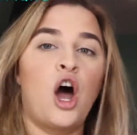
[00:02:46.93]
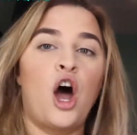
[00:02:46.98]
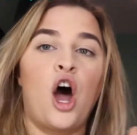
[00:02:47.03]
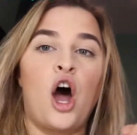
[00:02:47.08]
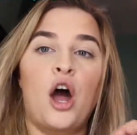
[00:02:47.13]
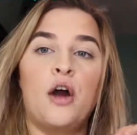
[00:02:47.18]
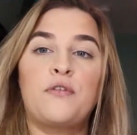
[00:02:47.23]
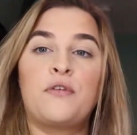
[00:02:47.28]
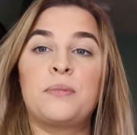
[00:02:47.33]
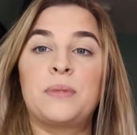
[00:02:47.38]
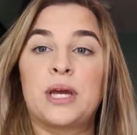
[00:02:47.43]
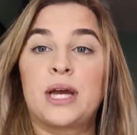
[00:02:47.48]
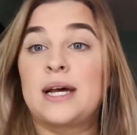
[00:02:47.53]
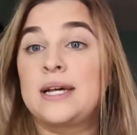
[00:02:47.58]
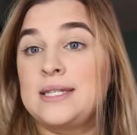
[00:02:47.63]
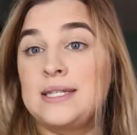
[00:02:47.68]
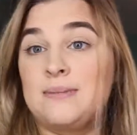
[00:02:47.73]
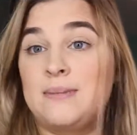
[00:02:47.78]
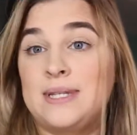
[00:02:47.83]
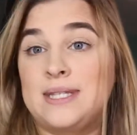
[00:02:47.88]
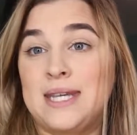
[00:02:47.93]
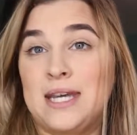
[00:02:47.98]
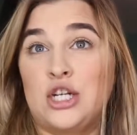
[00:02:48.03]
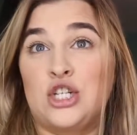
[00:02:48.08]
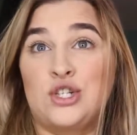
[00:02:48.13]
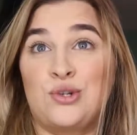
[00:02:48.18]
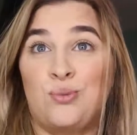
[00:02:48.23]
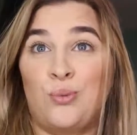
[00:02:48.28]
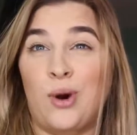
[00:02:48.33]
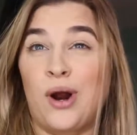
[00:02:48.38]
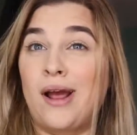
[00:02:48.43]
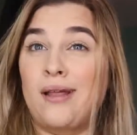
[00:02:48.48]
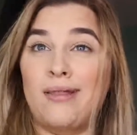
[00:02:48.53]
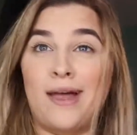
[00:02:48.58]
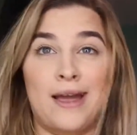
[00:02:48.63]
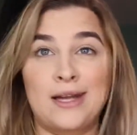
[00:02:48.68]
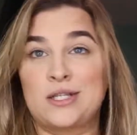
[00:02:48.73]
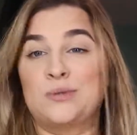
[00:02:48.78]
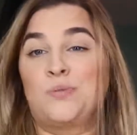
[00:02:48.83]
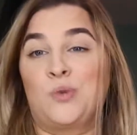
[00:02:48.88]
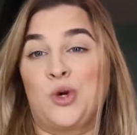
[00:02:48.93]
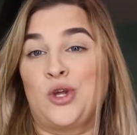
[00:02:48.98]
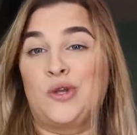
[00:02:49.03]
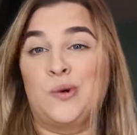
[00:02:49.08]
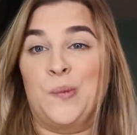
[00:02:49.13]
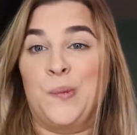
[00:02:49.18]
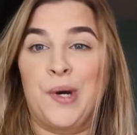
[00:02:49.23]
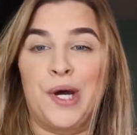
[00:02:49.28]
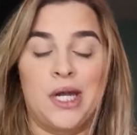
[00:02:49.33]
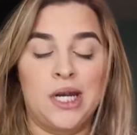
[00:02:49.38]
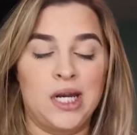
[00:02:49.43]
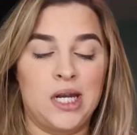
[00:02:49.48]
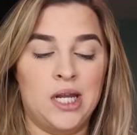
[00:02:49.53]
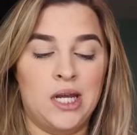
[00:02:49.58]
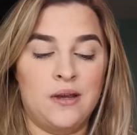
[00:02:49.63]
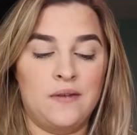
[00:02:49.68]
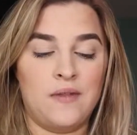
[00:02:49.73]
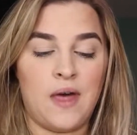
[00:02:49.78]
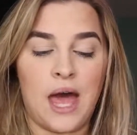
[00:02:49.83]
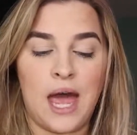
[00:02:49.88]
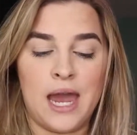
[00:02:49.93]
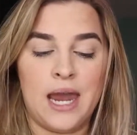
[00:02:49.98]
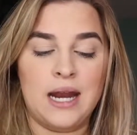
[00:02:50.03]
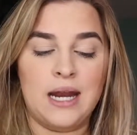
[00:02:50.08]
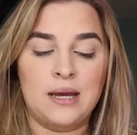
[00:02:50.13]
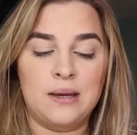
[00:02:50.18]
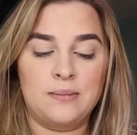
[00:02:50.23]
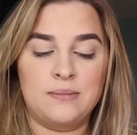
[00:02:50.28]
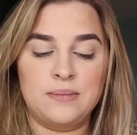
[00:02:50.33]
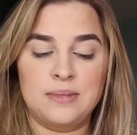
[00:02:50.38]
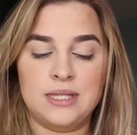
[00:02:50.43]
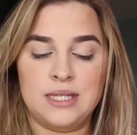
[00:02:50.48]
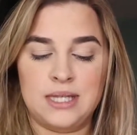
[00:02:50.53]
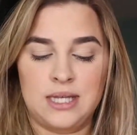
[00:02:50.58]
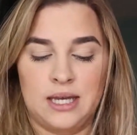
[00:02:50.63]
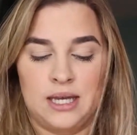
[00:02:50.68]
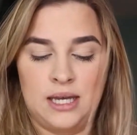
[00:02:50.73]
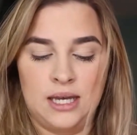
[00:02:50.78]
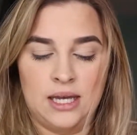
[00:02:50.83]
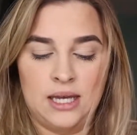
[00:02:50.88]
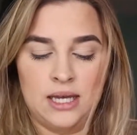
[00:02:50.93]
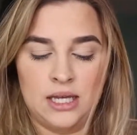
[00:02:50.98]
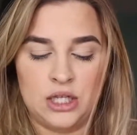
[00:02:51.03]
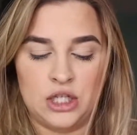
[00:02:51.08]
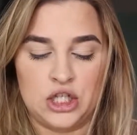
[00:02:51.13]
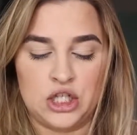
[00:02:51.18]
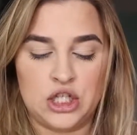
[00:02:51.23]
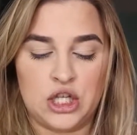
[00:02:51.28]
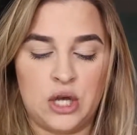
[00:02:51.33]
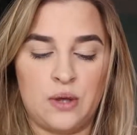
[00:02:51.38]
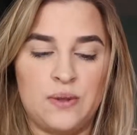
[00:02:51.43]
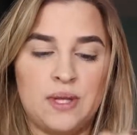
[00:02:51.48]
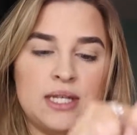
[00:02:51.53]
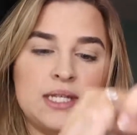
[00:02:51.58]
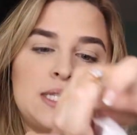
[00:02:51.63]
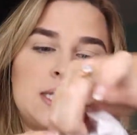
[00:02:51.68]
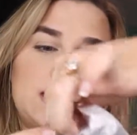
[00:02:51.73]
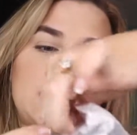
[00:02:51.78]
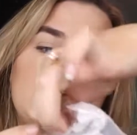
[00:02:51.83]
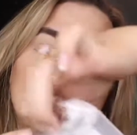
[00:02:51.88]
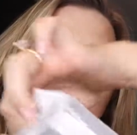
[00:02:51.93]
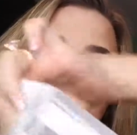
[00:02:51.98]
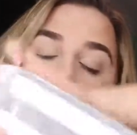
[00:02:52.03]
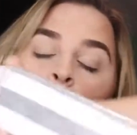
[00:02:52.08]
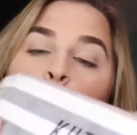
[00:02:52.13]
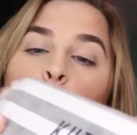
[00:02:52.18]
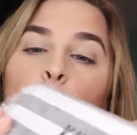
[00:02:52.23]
are from the customization where I liked more than one of the items. So this is a